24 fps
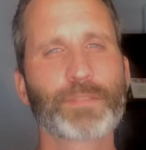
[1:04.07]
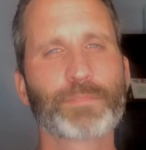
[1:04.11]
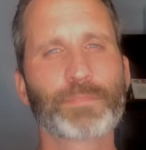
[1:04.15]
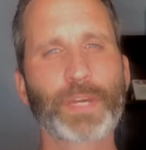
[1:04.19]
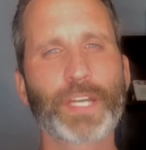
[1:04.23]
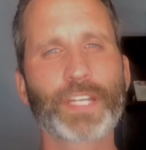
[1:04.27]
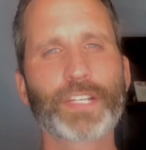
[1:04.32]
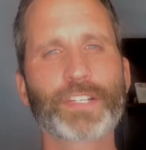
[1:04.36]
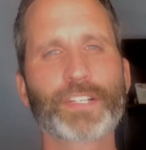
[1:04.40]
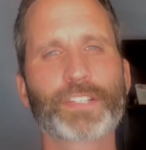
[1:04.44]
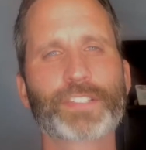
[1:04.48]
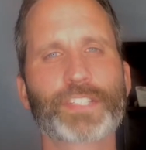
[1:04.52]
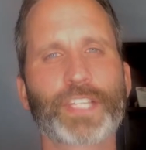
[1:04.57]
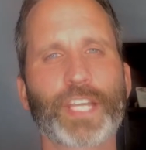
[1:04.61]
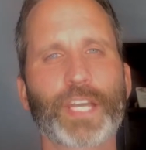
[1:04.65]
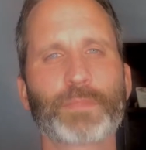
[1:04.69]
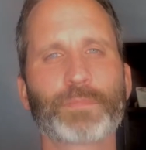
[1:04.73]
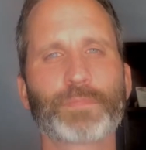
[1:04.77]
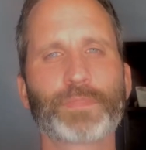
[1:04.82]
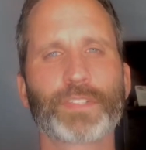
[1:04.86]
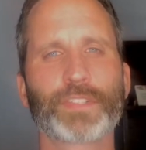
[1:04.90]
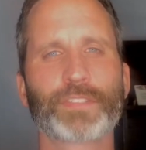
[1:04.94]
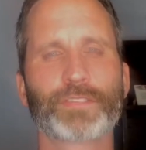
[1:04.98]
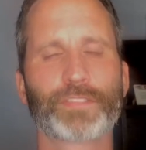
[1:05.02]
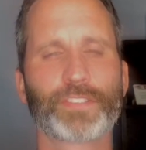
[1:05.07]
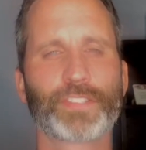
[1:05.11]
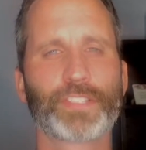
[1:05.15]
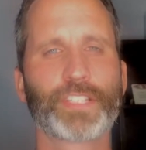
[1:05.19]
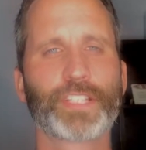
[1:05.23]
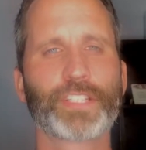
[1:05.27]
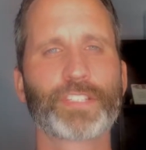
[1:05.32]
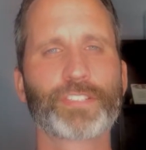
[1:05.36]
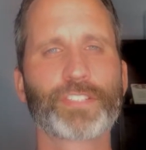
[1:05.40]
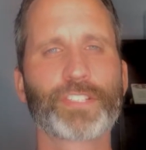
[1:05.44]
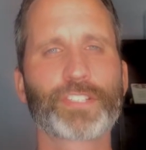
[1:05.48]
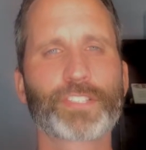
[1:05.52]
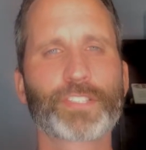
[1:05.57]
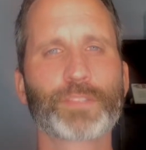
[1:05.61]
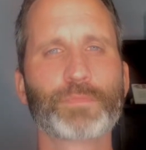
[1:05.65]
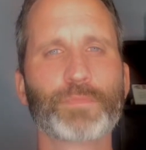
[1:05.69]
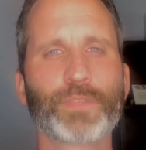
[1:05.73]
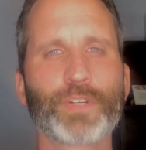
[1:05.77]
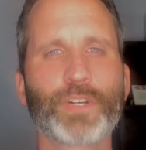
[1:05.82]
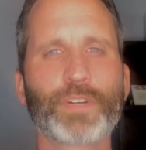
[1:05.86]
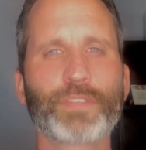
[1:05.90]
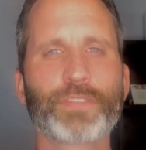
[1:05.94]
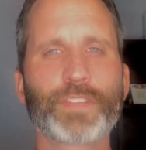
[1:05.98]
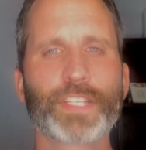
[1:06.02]
a better example than just a
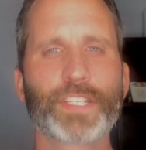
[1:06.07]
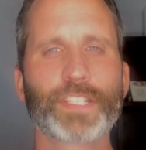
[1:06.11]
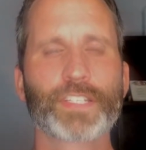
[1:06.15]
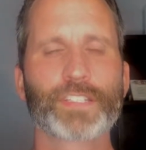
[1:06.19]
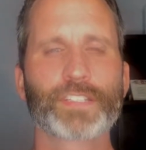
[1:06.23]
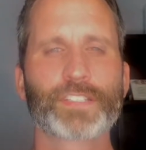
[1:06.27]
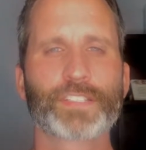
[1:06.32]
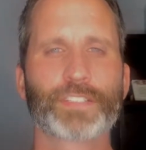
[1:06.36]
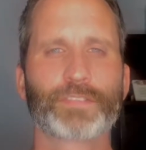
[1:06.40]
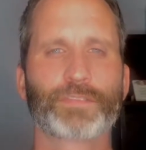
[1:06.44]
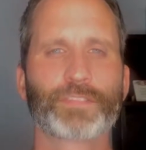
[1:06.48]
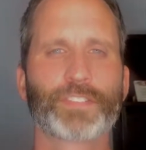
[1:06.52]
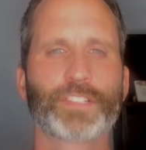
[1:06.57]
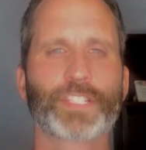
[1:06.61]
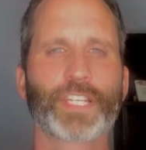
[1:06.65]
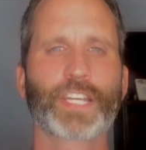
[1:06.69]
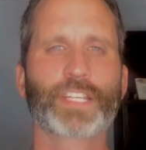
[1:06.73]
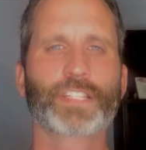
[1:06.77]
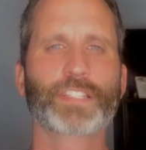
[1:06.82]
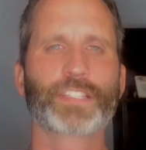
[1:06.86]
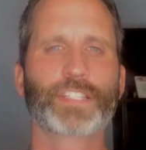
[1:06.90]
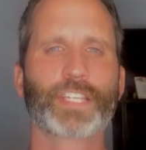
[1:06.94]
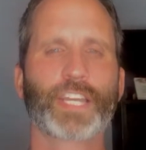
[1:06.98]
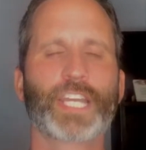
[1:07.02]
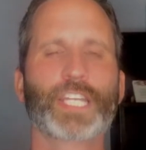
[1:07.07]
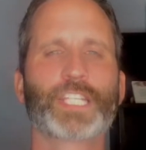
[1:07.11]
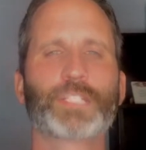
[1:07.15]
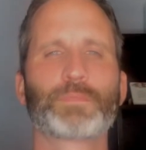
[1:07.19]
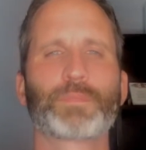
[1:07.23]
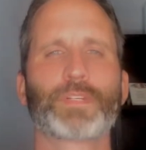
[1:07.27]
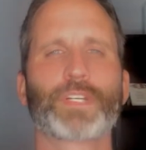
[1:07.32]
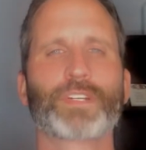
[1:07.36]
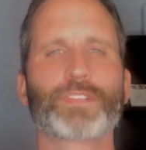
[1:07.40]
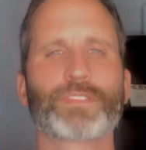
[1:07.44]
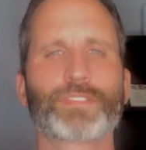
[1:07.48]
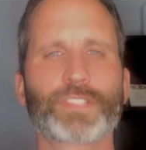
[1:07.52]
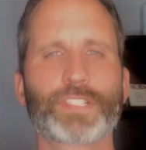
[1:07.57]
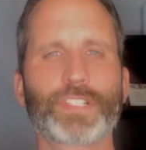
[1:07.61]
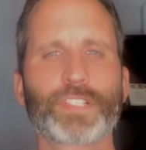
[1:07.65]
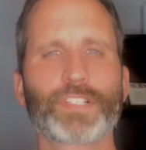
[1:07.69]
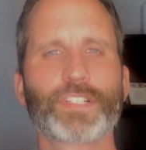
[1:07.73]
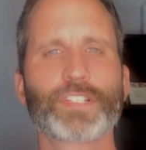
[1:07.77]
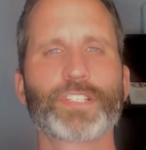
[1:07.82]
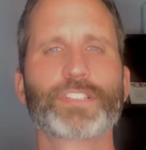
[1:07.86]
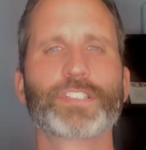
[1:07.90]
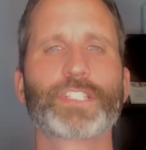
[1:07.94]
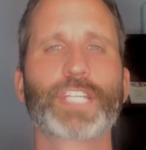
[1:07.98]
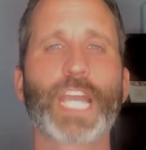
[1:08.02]
movie is if you take the HBO
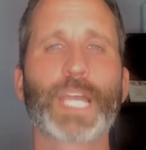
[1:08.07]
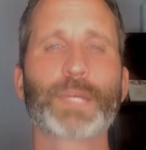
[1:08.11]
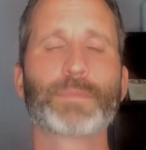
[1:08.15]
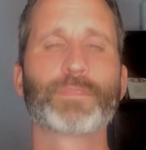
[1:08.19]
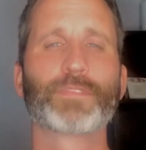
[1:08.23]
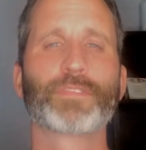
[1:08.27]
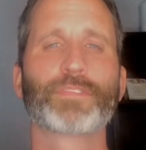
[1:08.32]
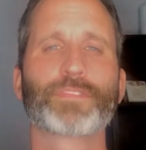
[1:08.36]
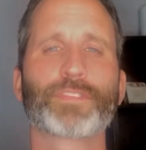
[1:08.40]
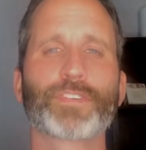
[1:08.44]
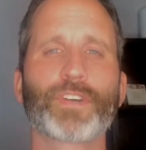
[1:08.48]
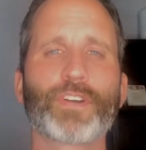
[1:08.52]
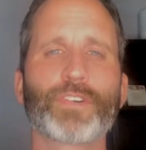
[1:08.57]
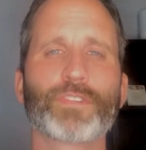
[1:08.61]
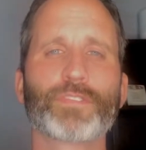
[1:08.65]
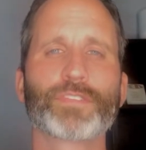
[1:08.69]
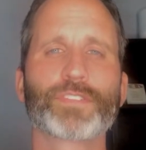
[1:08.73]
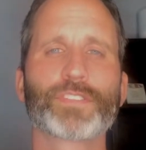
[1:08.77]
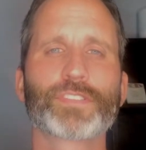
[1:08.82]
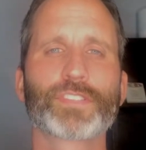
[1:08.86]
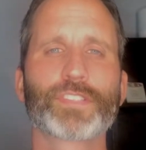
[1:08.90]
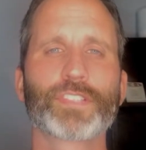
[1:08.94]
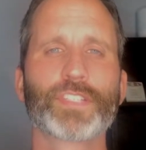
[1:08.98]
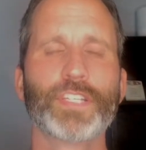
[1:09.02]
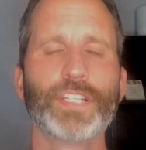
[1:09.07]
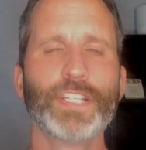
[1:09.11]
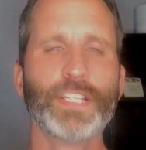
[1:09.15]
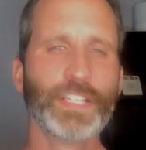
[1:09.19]
series Game of Thrones.